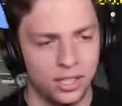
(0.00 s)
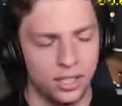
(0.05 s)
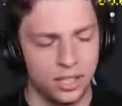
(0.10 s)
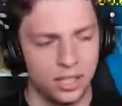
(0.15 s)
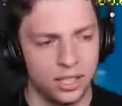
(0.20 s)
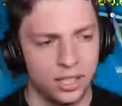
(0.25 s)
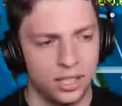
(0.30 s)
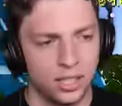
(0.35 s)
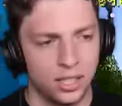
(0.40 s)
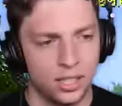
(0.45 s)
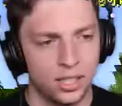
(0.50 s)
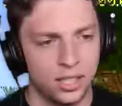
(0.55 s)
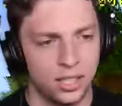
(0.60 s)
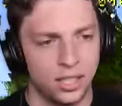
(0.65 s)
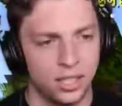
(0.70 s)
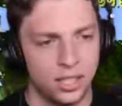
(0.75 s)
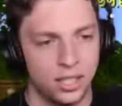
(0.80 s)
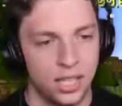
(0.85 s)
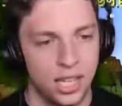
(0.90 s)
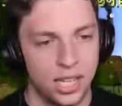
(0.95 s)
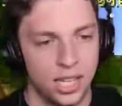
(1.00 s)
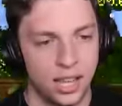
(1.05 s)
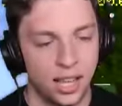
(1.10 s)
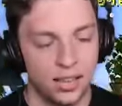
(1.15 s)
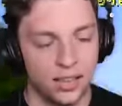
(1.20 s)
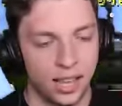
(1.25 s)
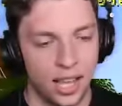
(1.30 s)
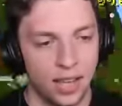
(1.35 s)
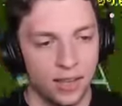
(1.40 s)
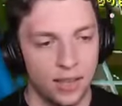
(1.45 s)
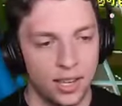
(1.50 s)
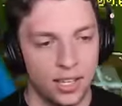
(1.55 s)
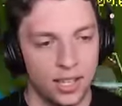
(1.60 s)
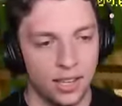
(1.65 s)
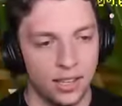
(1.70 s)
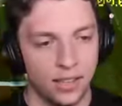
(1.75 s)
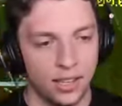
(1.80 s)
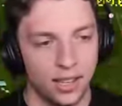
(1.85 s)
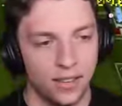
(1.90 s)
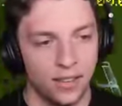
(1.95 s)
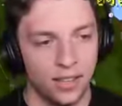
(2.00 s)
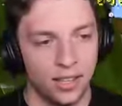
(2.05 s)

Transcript: it, okay? We need him to die. He does have it. He does have